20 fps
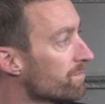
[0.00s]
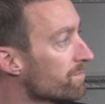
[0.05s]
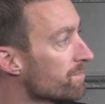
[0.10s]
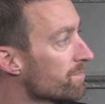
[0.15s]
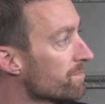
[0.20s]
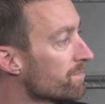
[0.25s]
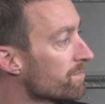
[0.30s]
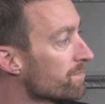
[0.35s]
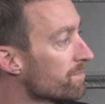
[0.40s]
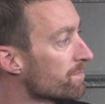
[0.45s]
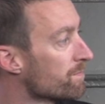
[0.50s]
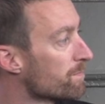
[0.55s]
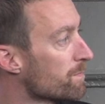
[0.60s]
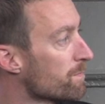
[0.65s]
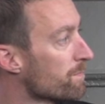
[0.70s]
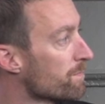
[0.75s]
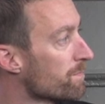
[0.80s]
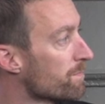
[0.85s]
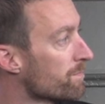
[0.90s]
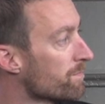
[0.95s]

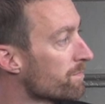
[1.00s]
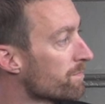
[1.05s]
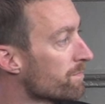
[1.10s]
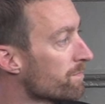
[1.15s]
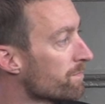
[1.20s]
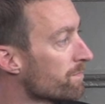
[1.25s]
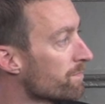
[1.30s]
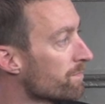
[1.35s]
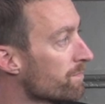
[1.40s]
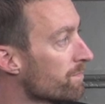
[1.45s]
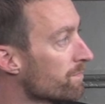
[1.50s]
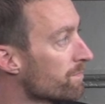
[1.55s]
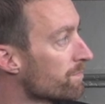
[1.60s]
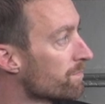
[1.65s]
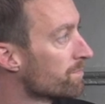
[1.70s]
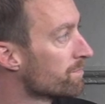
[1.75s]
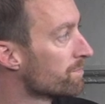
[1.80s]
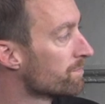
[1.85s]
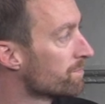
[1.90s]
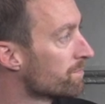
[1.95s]

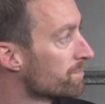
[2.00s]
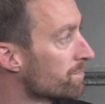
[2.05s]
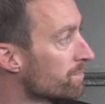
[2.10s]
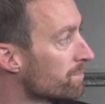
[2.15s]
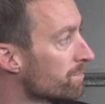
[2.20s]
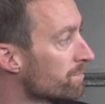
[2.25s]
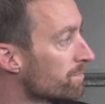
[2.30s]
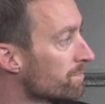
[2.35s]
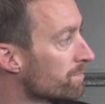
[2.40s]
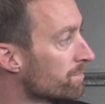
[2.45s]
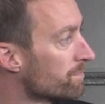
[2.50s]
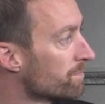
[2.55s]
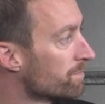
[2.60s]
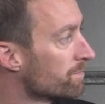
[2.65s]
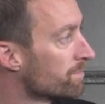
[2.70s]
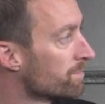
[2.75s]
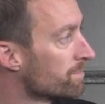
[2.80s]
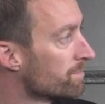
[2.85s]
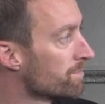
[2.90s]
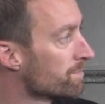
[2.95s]

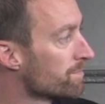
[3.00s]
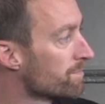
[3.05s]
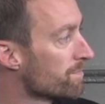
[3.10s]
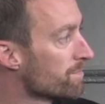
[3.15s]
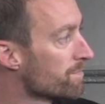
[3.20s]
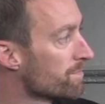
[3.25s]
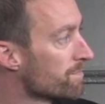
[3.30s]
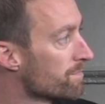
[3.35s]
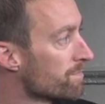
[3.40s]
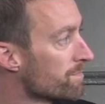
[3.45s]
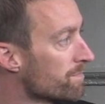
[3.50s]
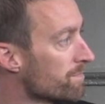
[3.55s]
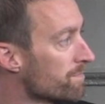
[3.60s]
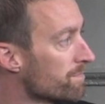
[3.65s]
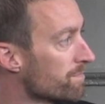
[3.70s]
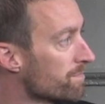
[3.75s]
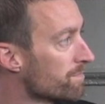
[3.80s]
[no speech]